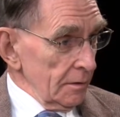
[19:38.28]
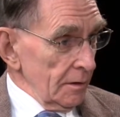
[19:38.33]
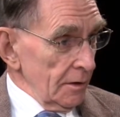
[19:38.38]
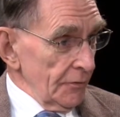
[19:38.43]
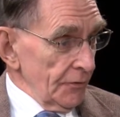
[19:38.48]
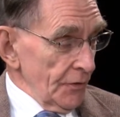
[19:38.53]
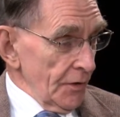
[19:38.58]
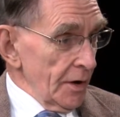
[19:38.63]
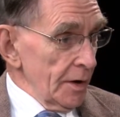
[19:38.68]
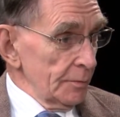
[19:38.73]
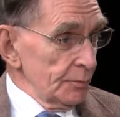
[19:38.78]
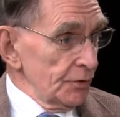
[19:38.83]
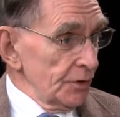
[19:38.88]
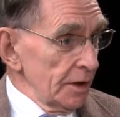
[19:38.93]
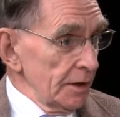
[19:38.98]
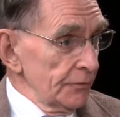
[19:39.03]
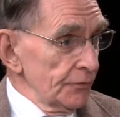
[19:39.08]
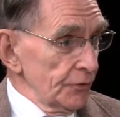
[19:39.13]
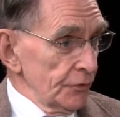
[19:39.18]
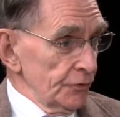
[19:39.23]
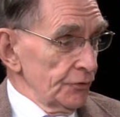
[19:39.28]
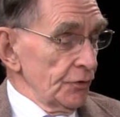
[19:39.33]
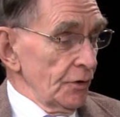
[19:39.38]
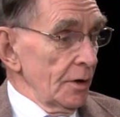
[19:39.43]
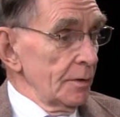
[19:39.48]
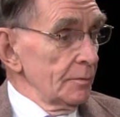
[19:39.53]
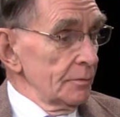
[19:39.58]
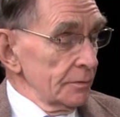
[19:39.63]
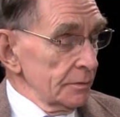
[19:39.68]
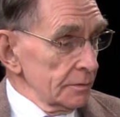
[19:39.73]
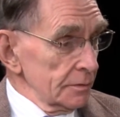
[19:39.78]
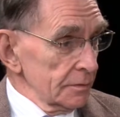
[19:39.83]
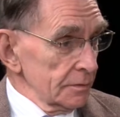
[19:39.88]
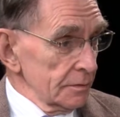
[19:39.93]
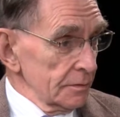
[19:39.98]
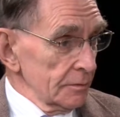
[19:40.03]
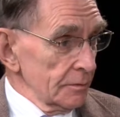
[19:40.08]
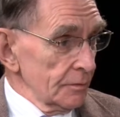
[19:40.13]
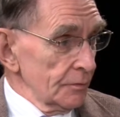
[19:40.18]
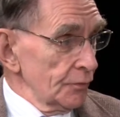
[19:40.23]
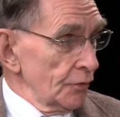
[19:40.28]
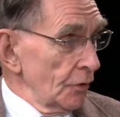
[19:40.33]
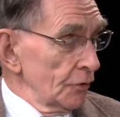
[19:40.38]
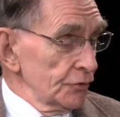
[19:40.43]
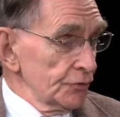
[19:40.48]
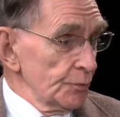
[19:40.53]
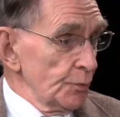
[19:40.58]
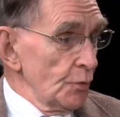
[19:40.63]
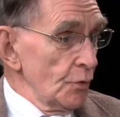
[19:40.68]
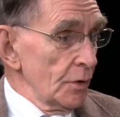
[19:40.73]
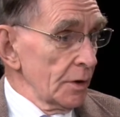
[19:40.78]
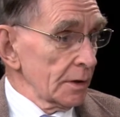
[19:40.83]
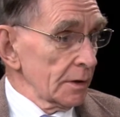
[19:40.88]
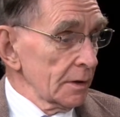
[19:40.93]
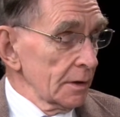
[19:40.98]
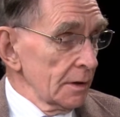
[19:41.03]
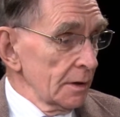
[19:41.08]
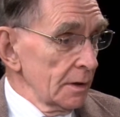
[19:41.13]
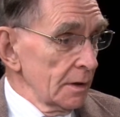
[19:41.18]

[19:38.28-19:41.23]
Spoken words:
a farm team for some pro sport.